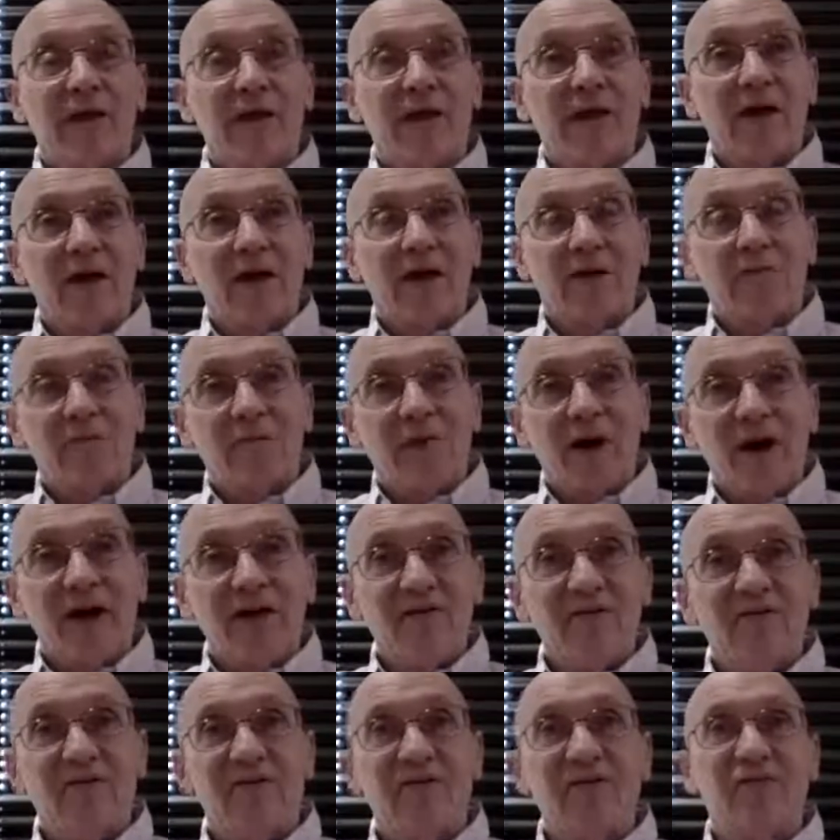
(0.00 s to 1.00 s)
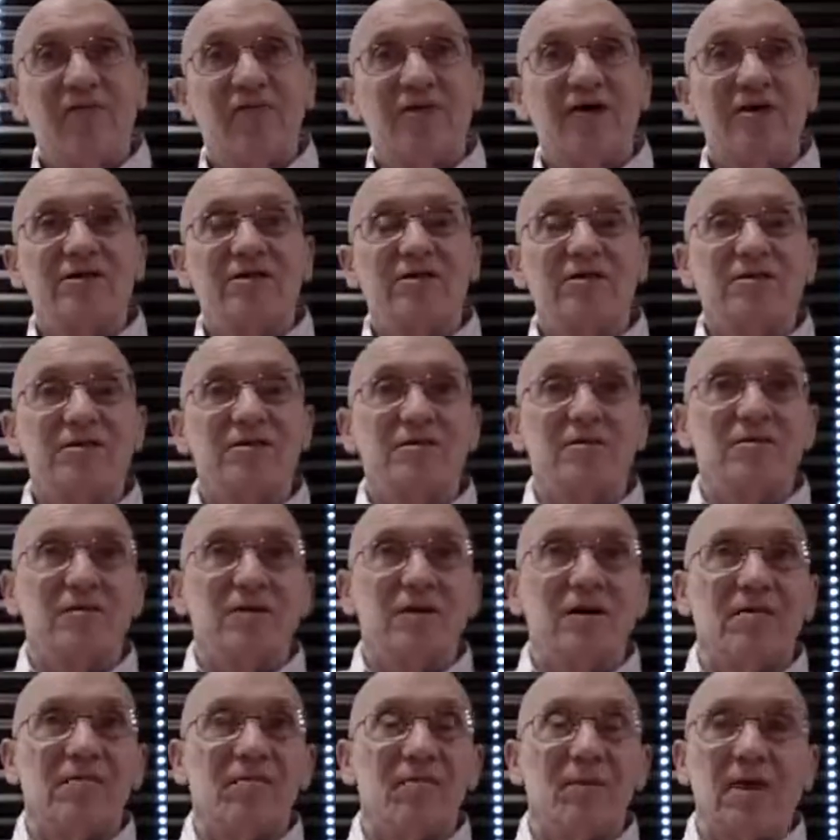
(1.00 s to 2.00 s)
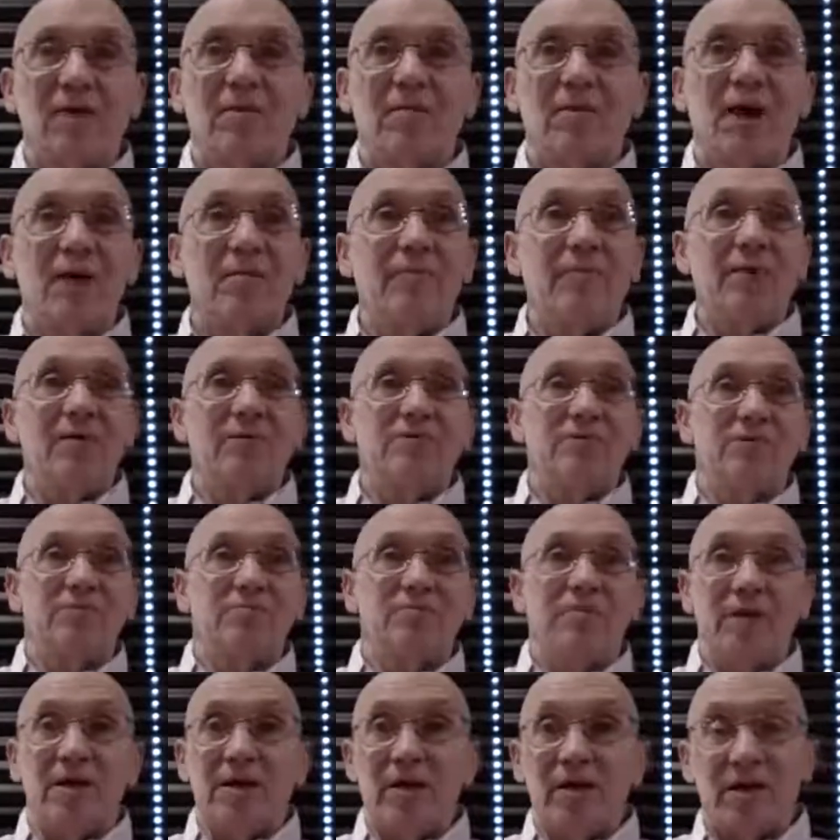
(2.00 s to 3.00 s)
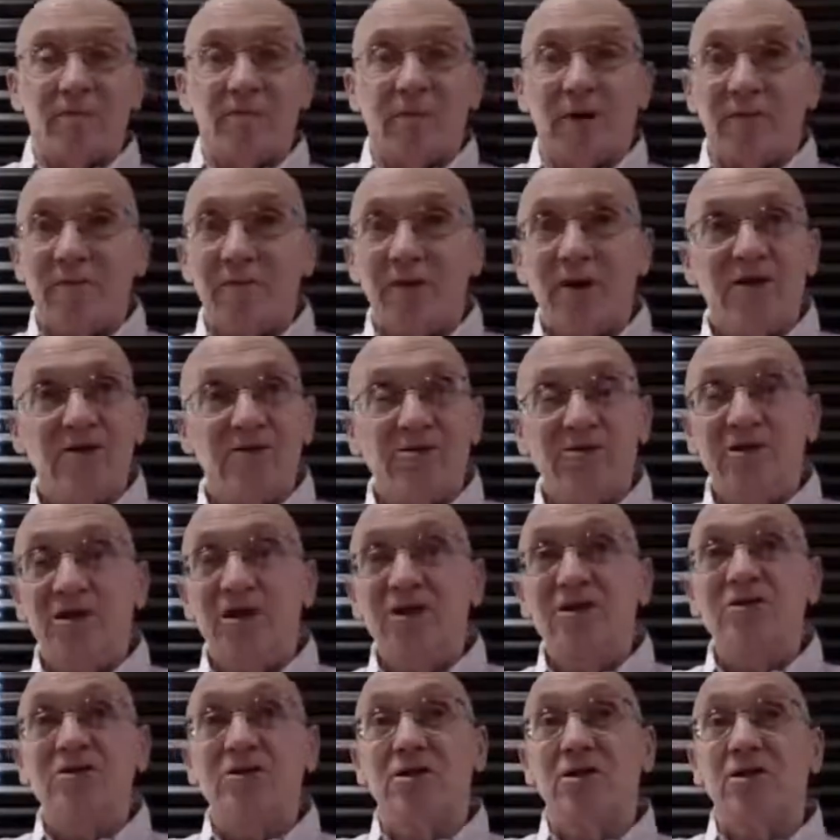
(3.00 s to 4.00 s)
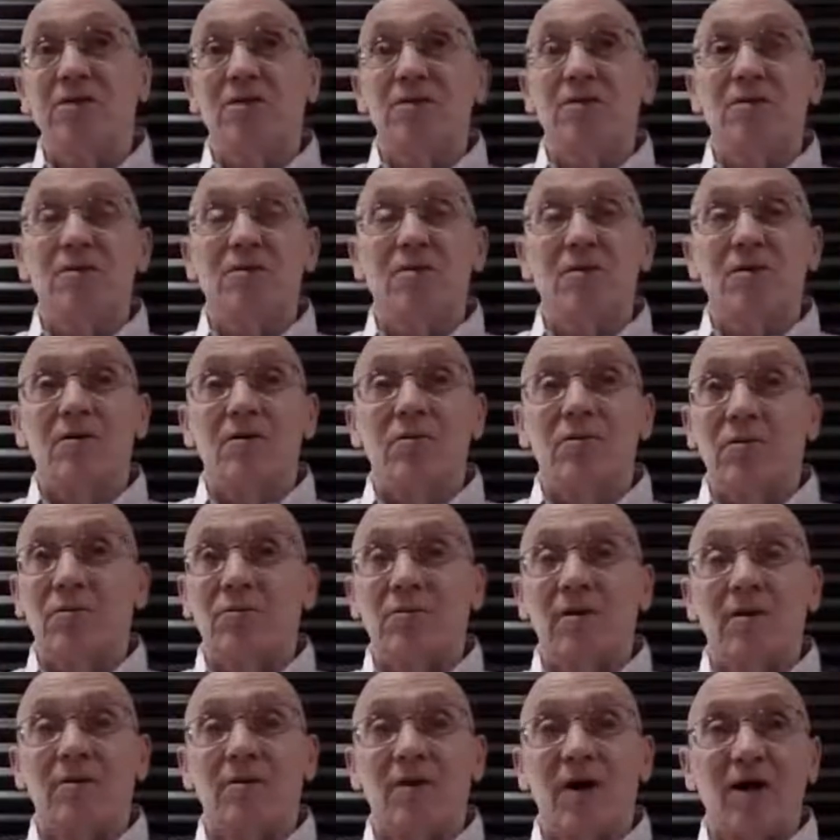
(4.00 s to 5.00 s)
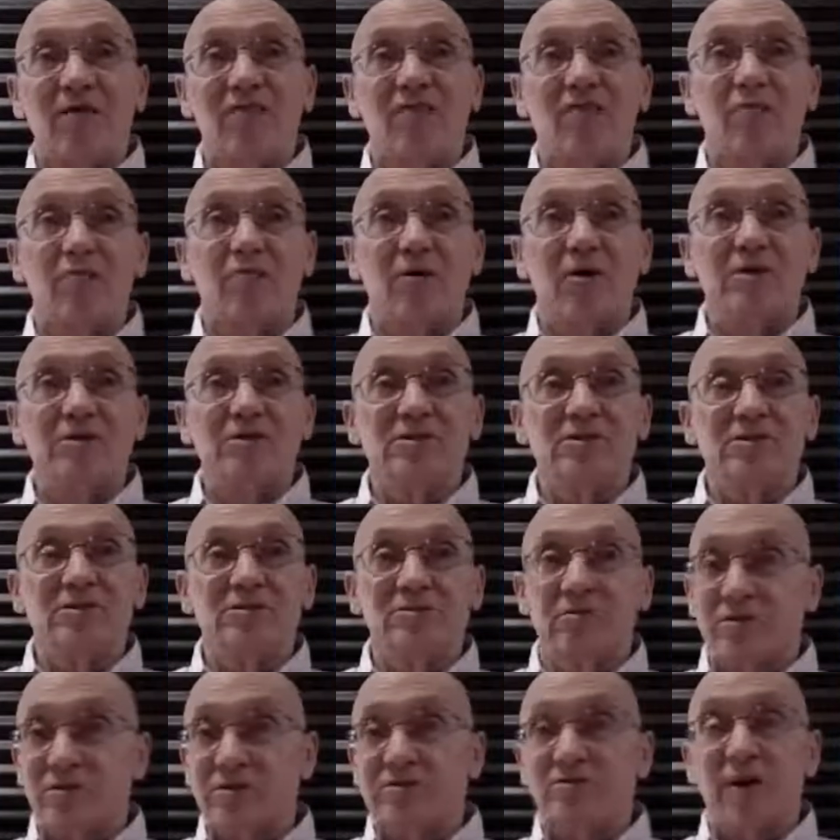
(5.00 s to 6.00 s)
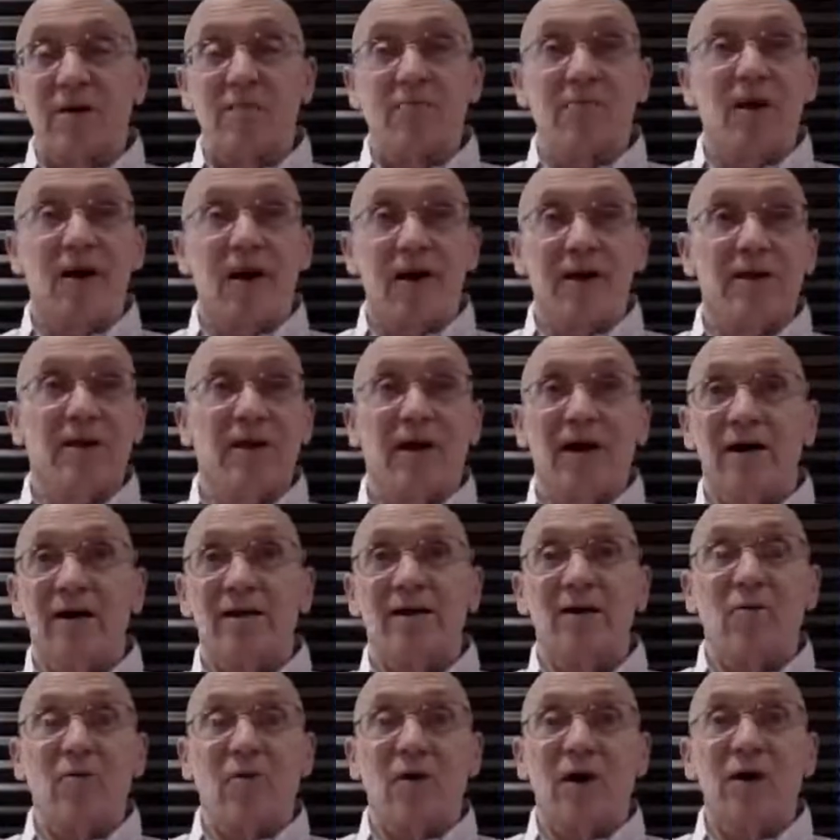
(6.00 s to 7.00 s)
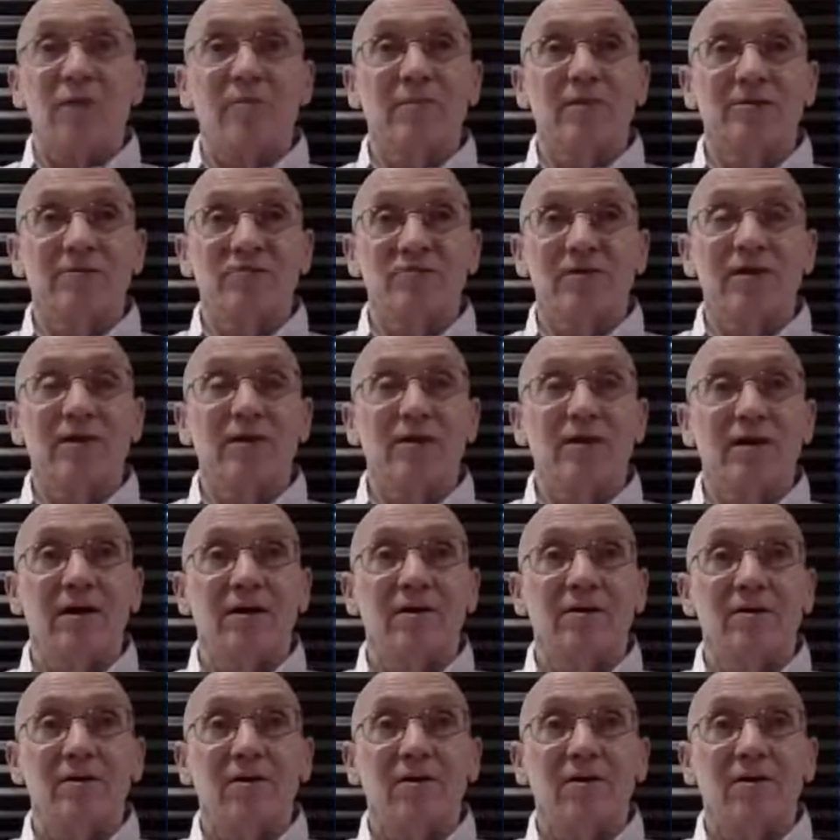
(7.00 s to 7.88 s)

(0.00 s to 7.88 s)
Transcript: and I'm mindful of this, and it might be just am I being stingy with my mindful presence, or is my mind not equanimous right now?